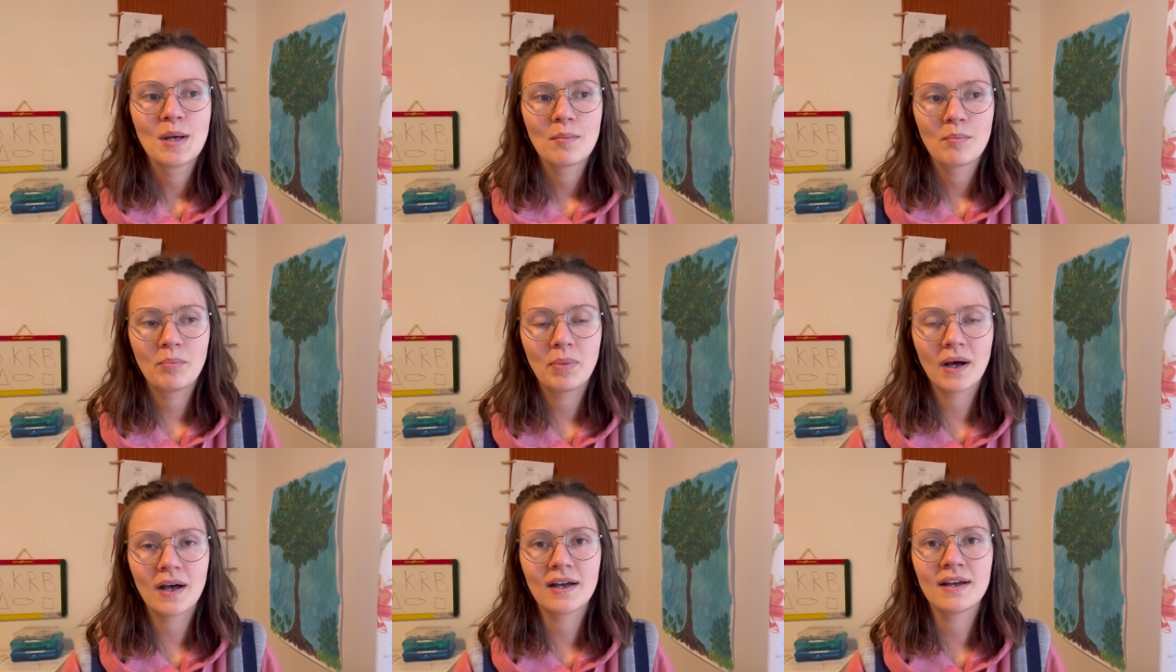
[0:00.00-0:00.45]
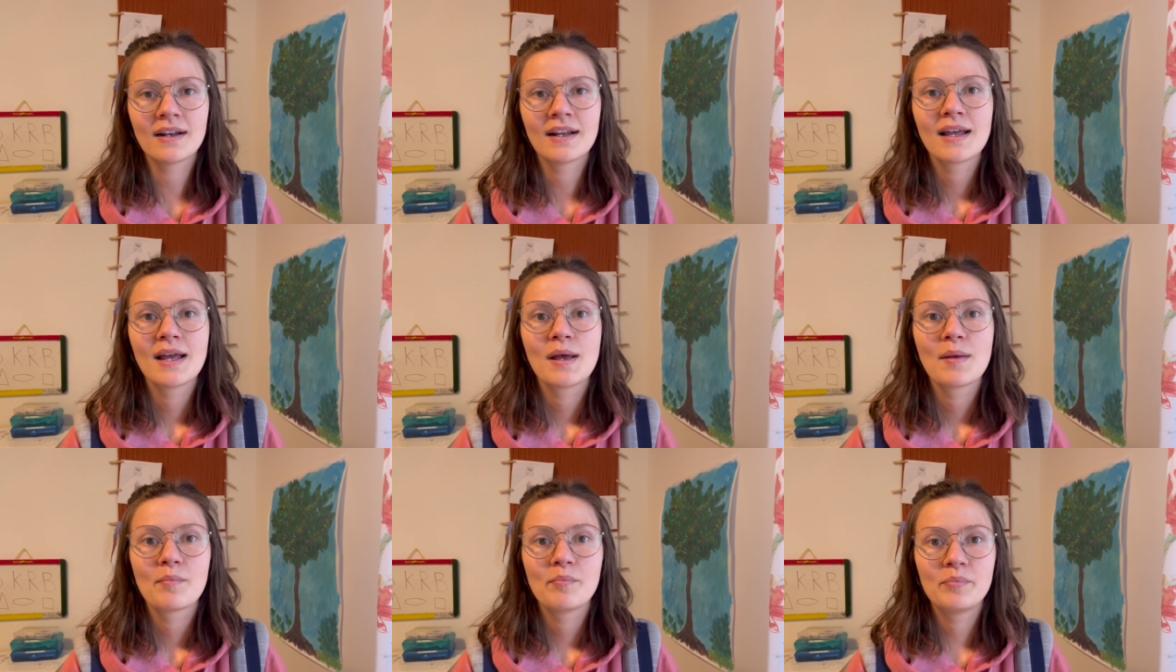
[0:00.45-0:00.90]
But
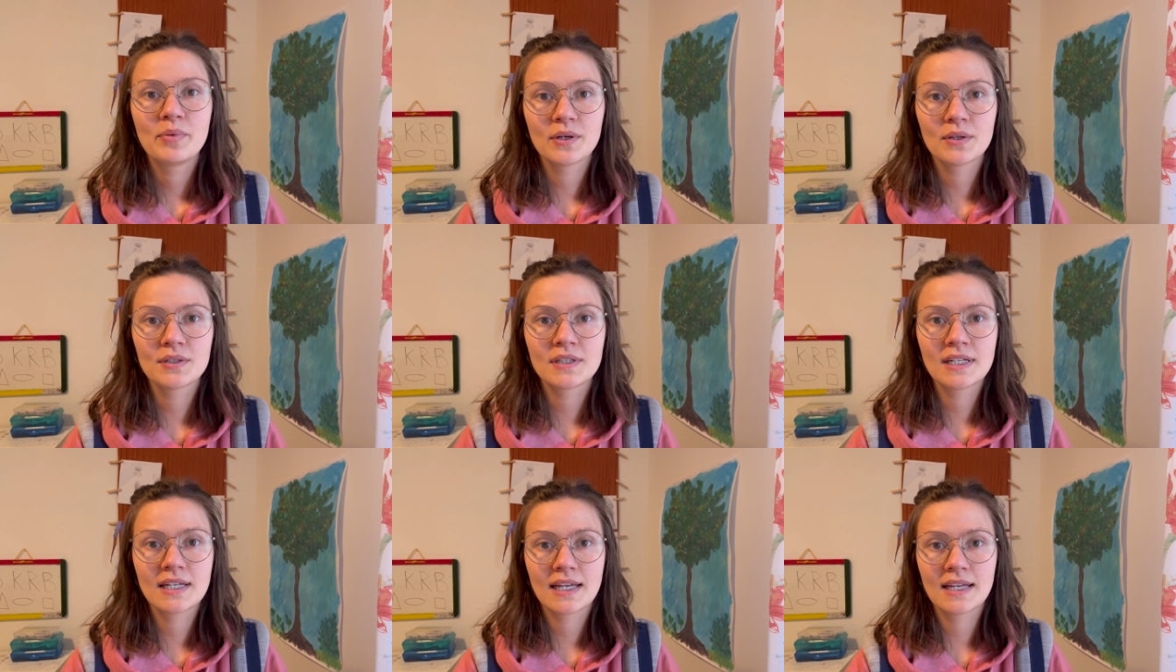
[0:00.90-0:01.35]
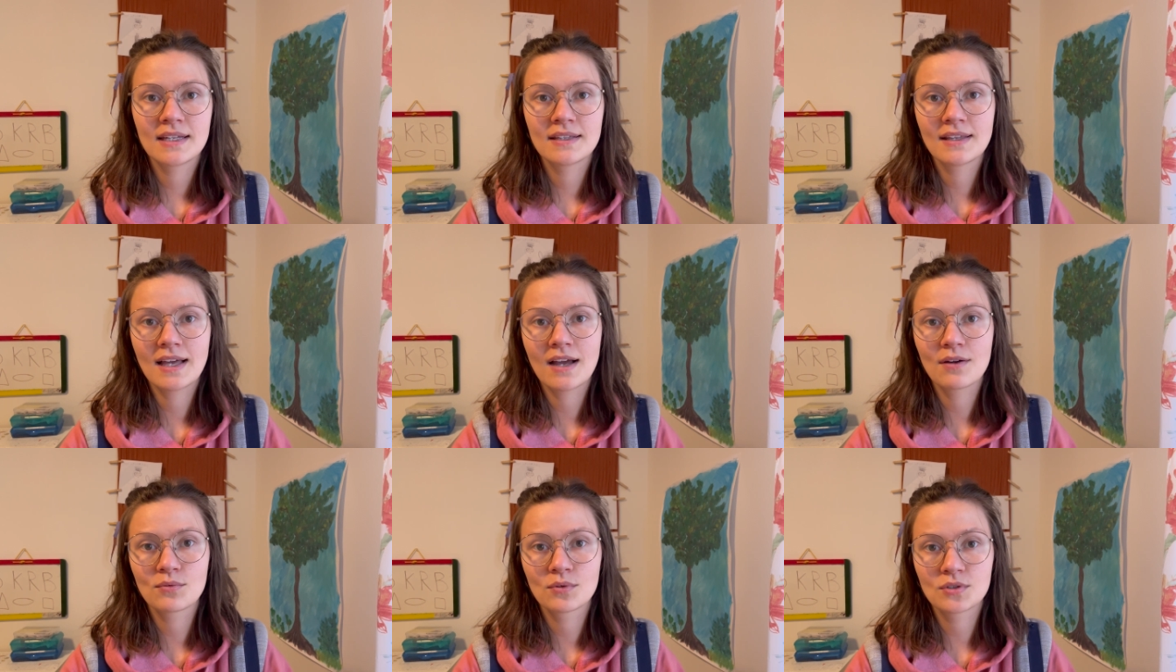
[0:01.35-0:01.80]
building in
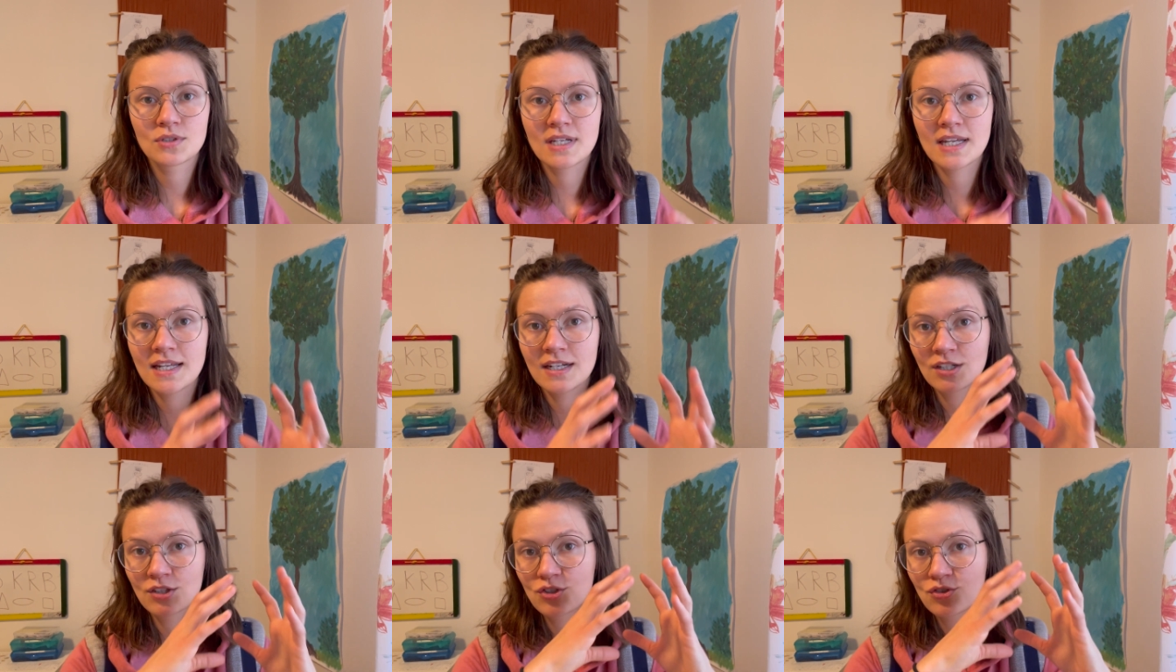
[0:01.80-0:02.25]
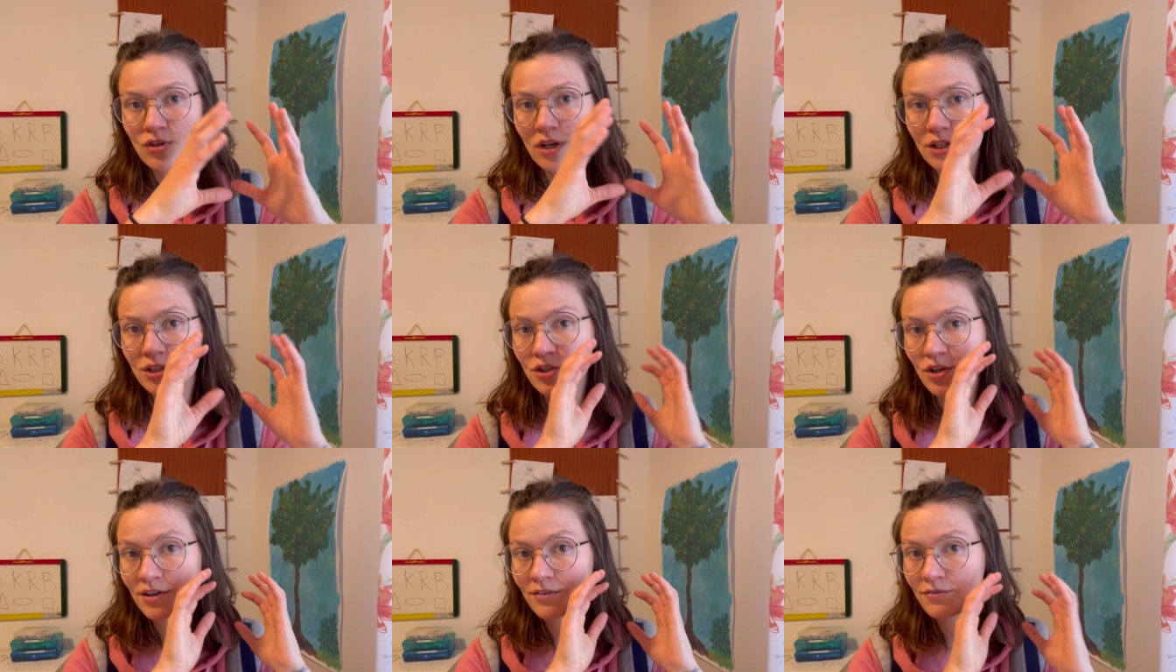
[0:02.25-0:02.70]
that routine and
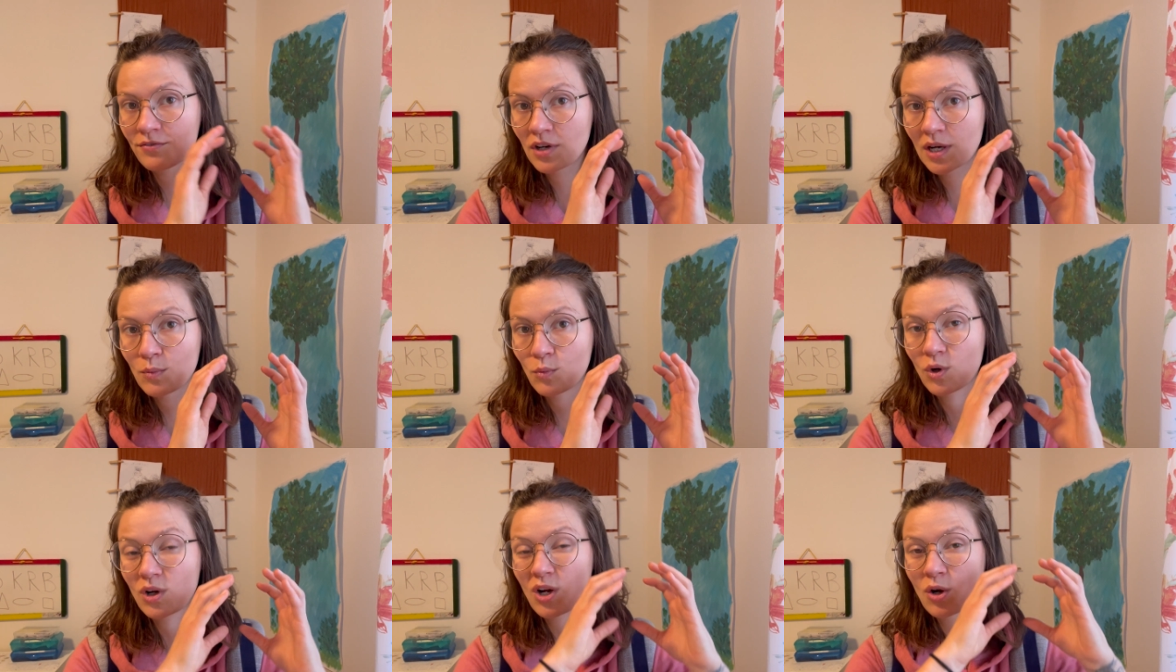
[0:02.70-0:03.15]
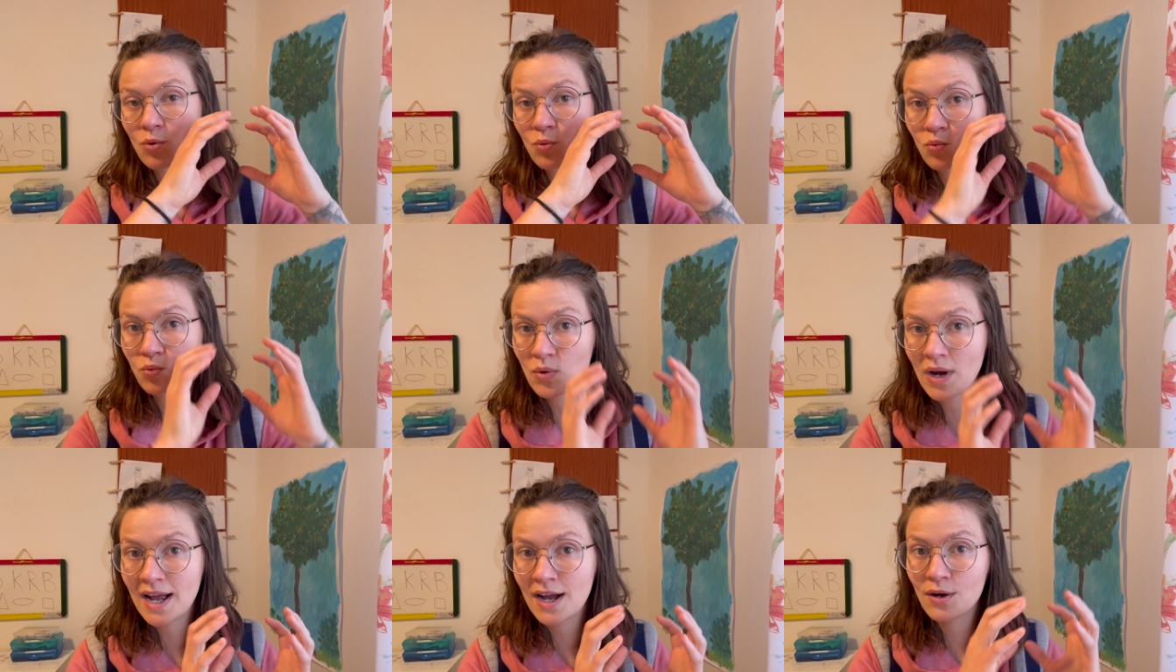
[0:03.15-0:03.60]
structure and framework
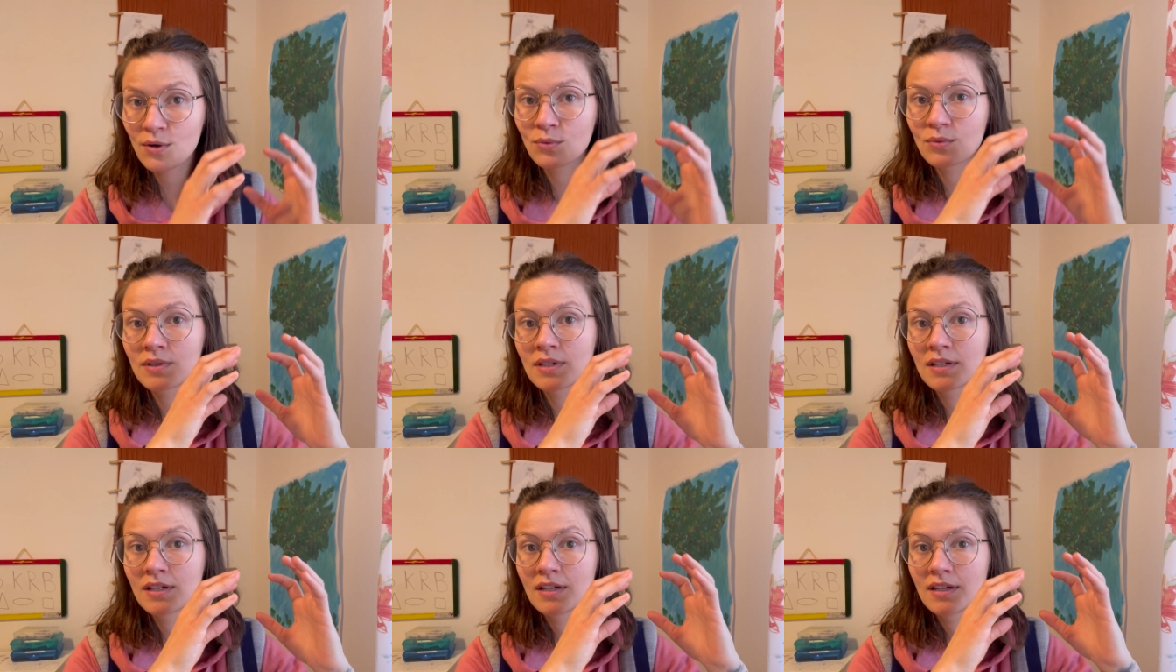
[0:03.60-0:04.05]
around